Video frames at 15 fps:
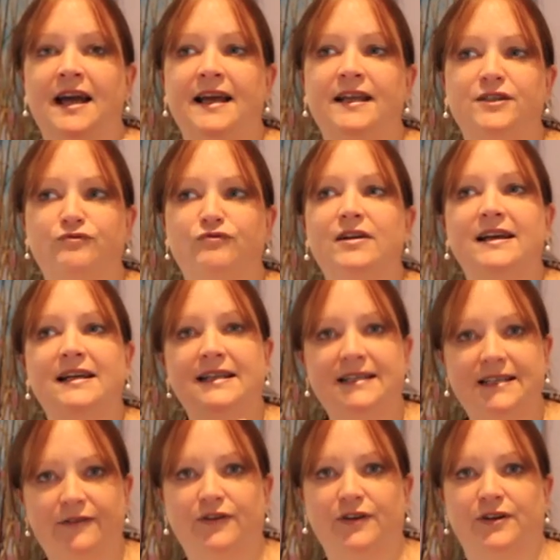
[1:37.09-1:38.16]
it's really
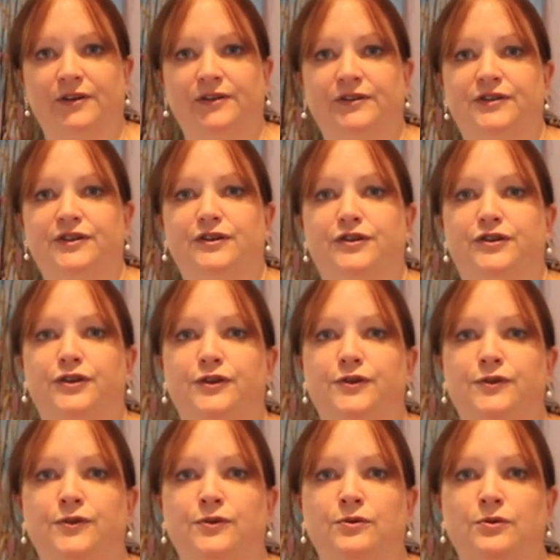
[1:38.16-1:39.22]
difficult
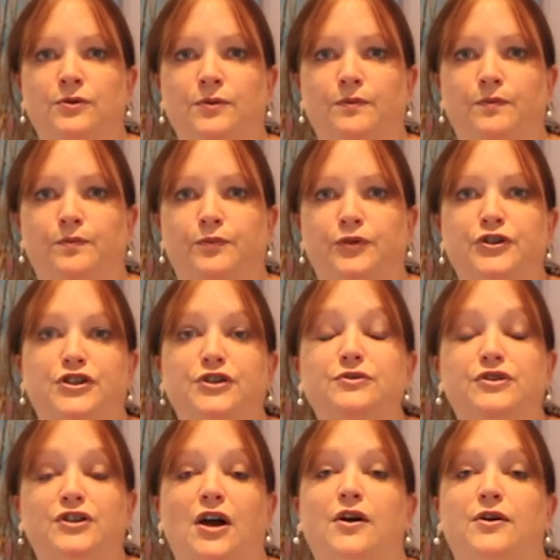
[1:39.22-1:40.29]
to
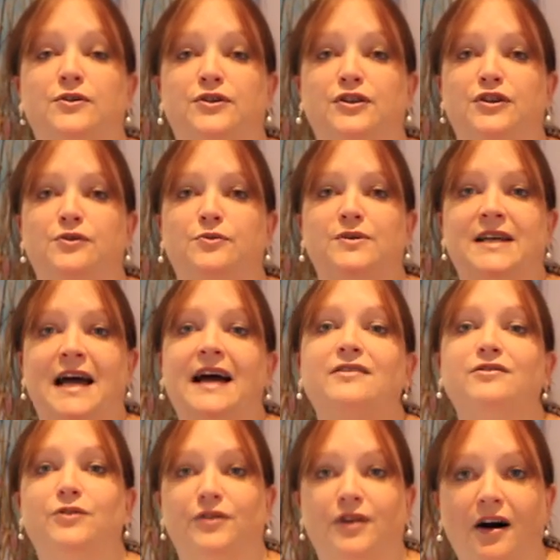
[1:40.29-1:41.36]
produce code that you would
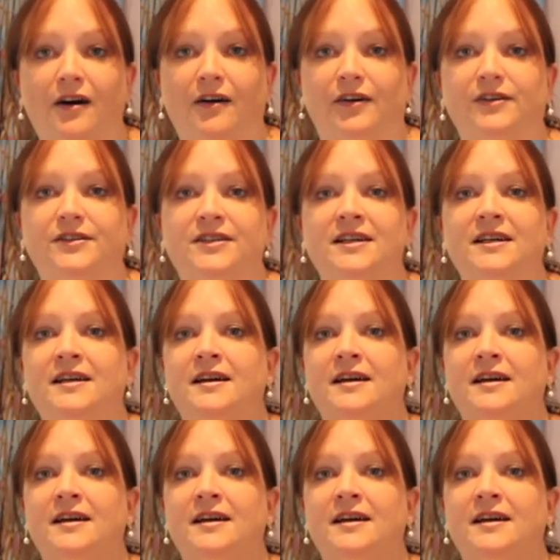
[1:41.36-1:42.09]
hand on heart